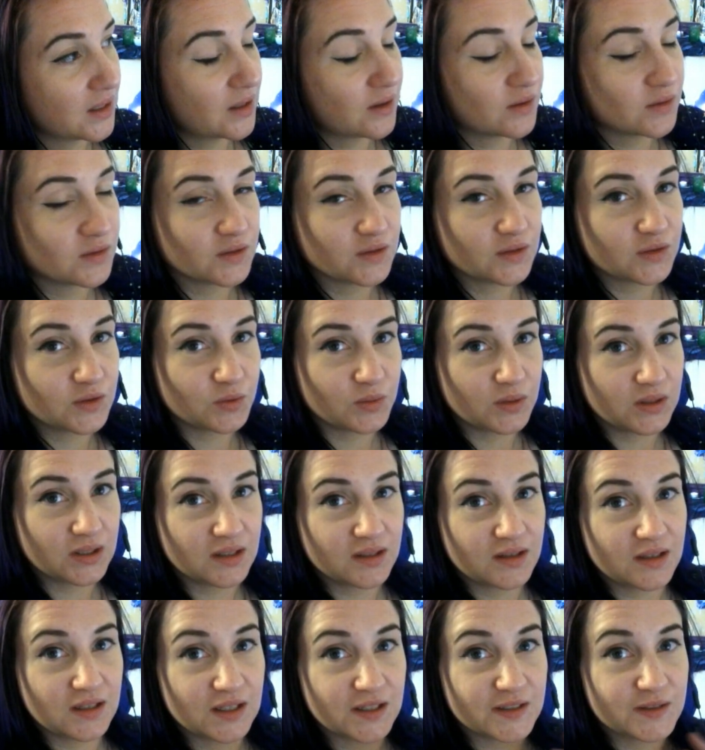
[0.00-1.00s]
how to
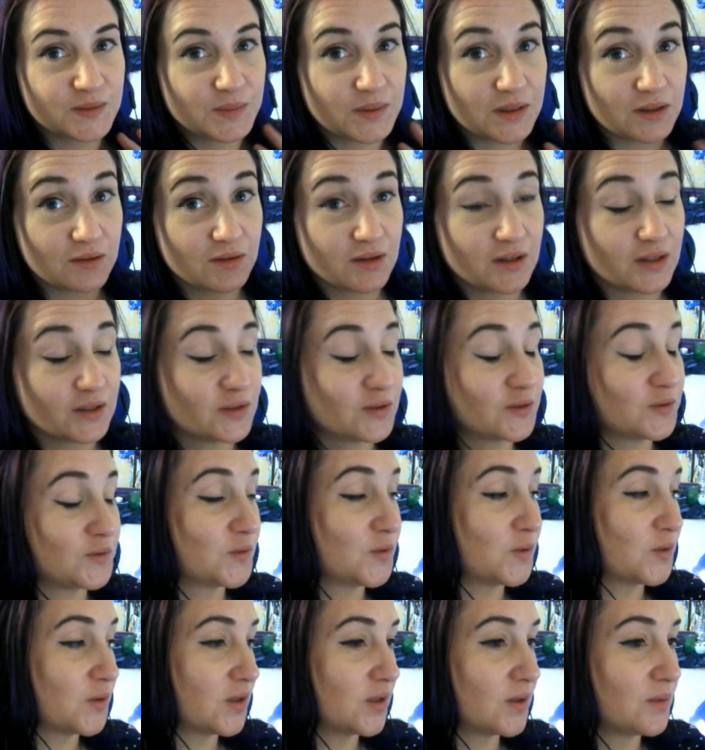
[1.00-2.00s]
tweak the
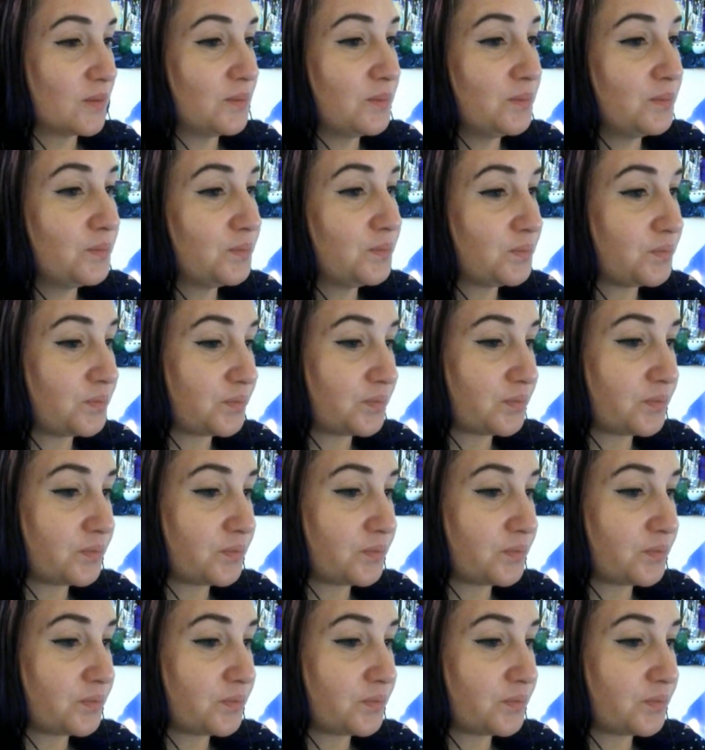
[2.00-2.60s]
experience for them.